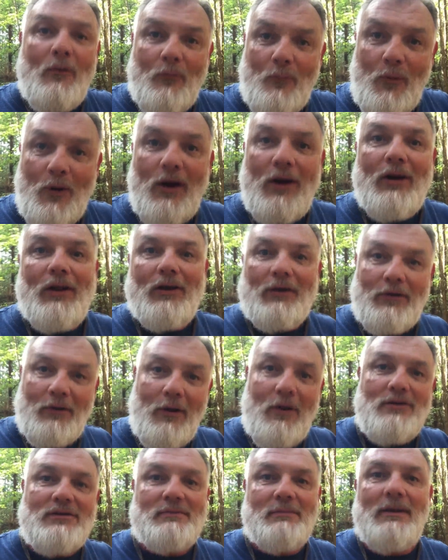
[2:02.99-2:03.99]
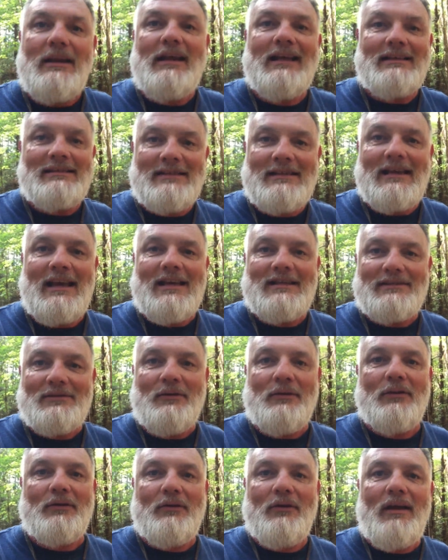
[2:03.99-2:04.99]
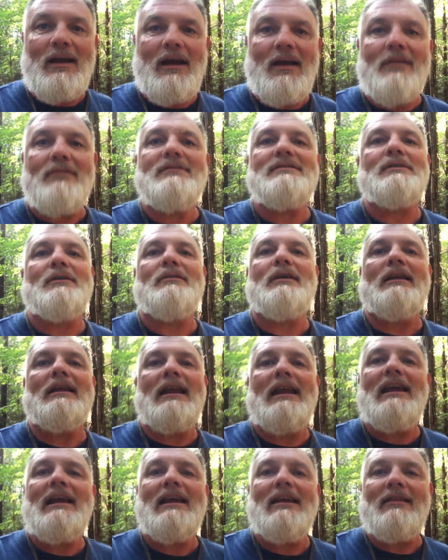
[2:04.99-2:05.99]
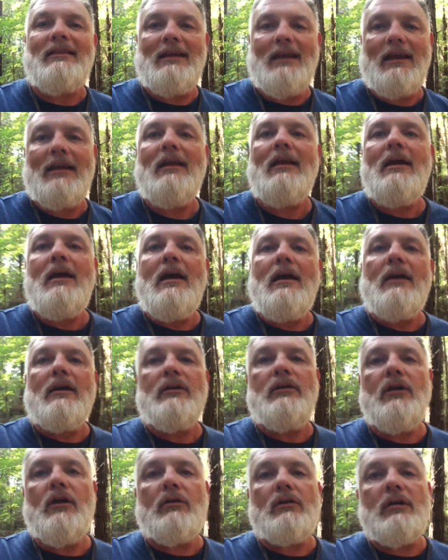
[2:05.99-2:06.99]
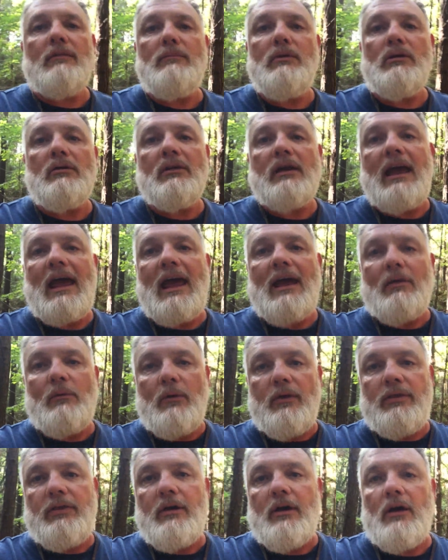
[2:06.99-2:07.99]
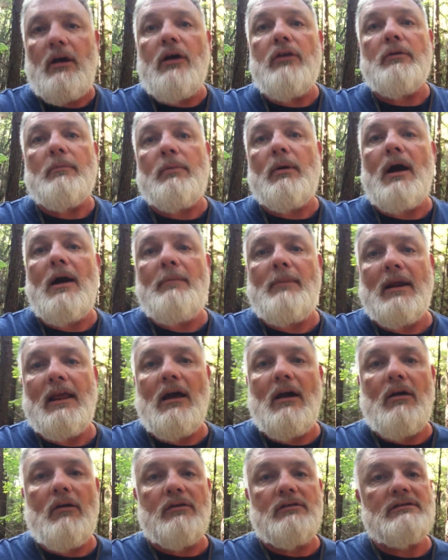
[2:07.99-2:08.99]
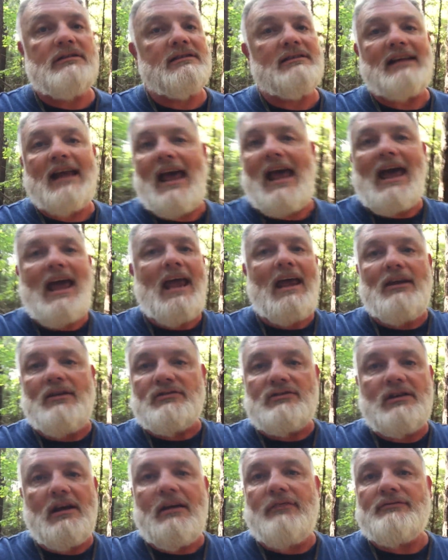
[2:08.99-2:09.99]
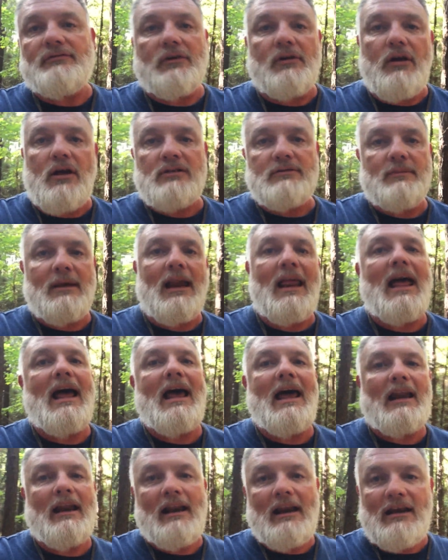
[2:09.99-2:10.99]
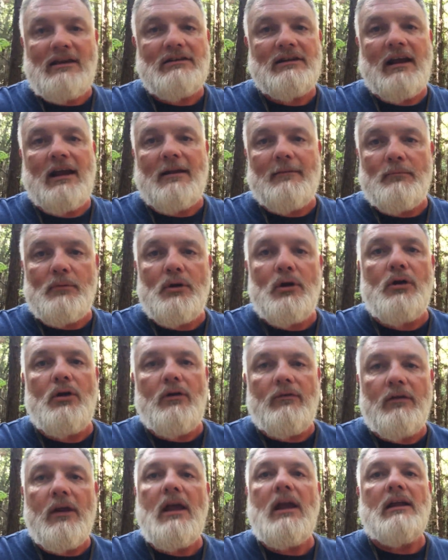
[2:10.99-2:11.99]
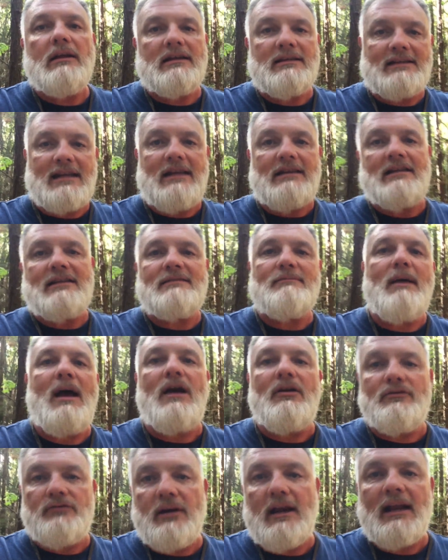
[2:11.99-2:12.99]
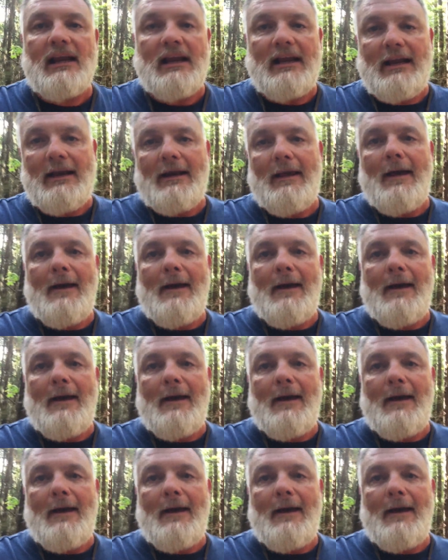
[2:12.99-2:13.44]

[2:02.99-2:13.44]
where an encroachment exists on the ground, so that he can then, communicate with the other property owners and say, hey, your stuff's across my line. I need you to get it moved. Let's get this boundary cleaned